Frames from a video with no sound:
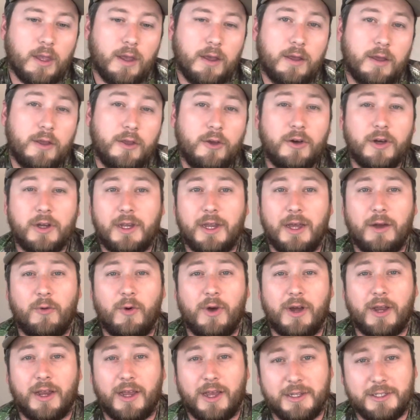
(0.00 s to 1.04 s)
You look at
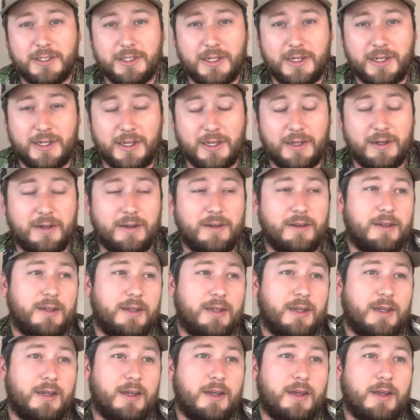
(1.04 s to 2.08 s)
what Gussie did.
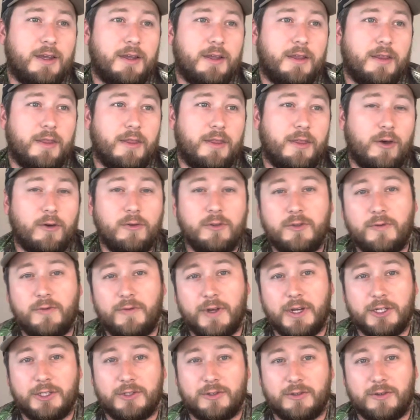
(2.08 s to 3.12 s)
Those
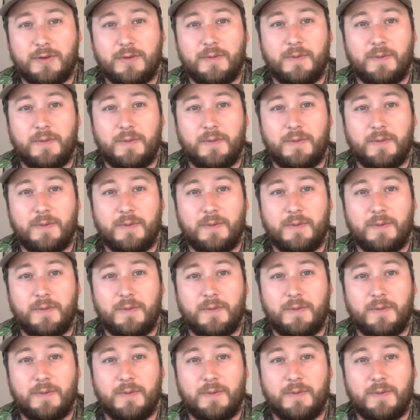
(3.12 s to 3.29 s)
fish,